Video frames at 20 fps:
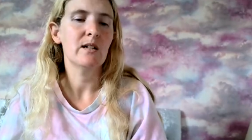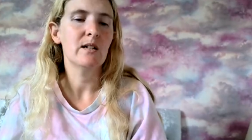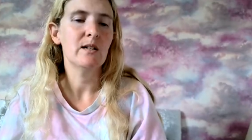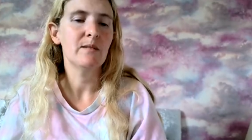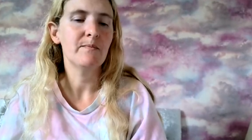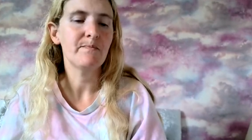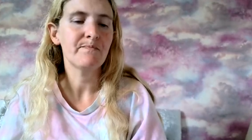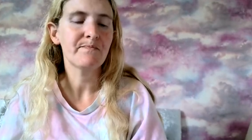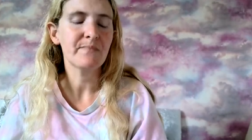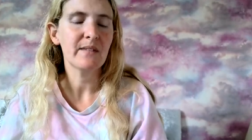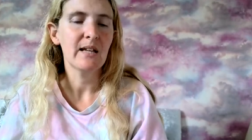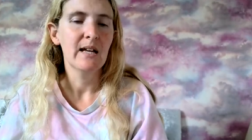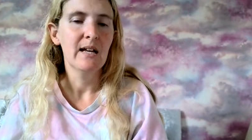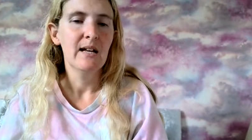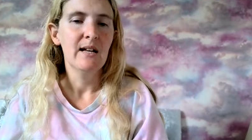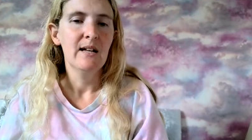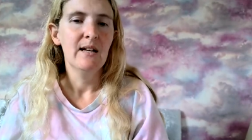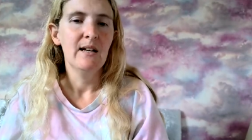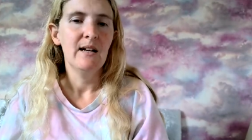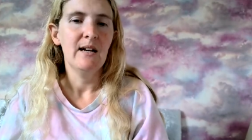Um,
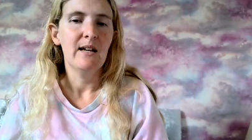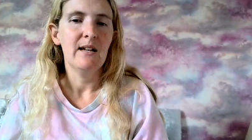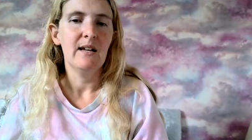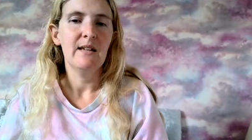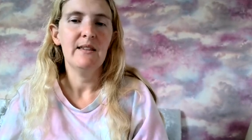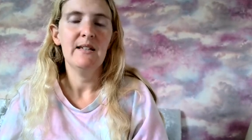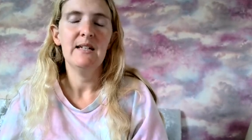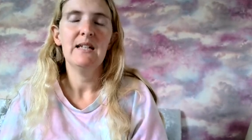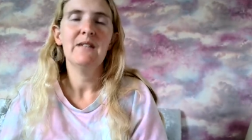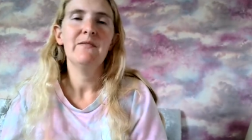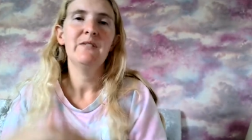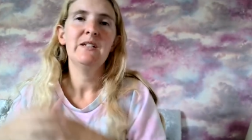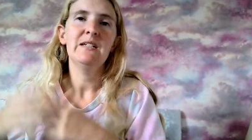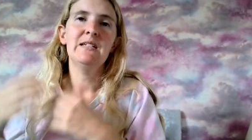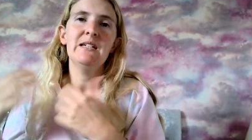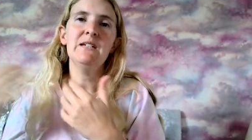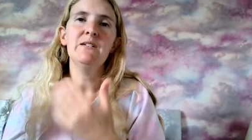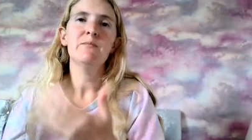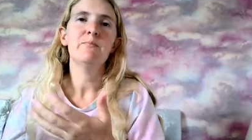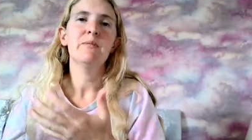and I think if he
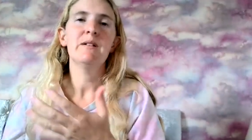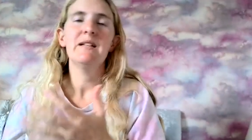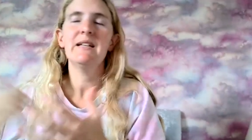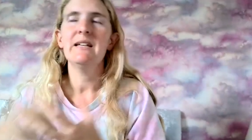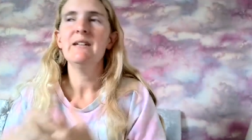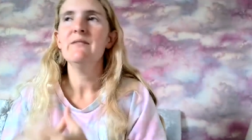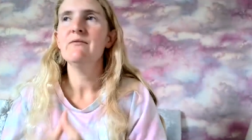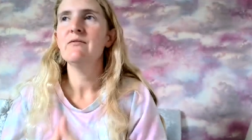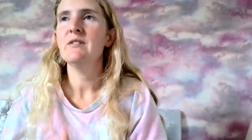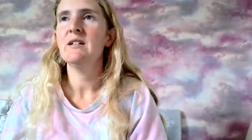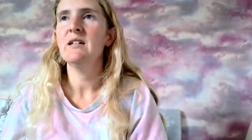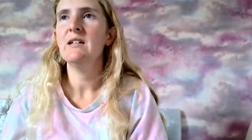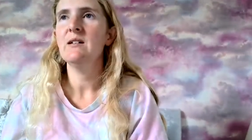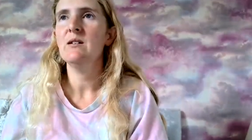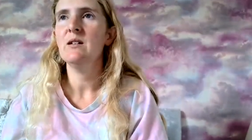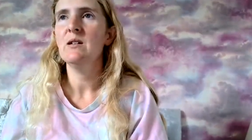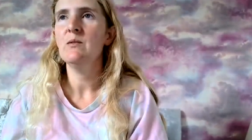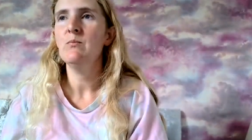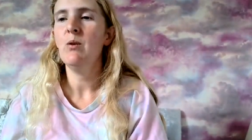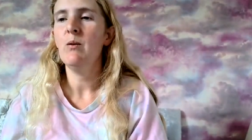did believe, he,
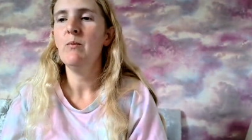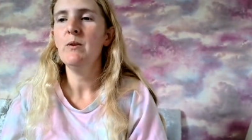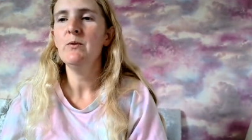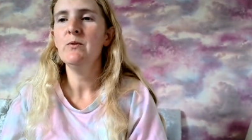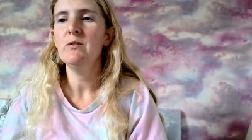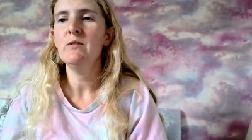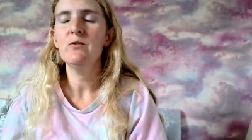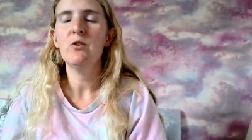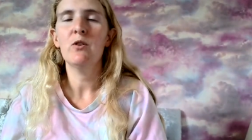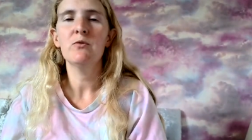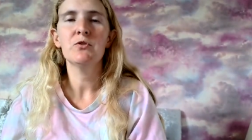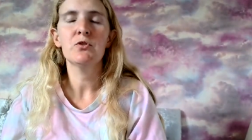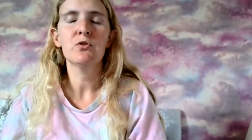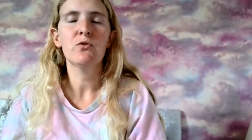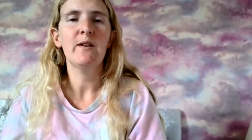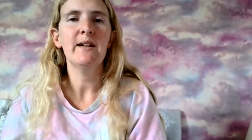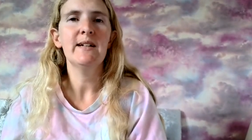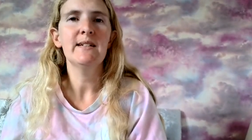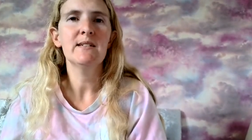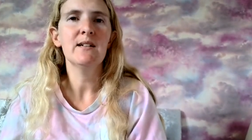he probably would have gone
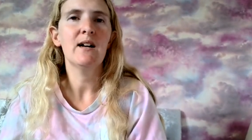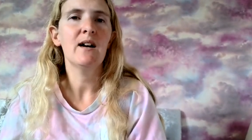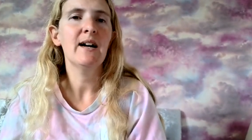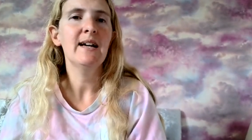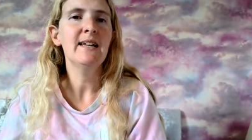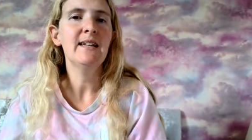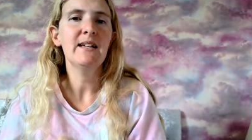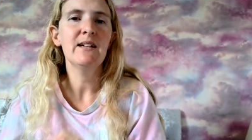straight into hiding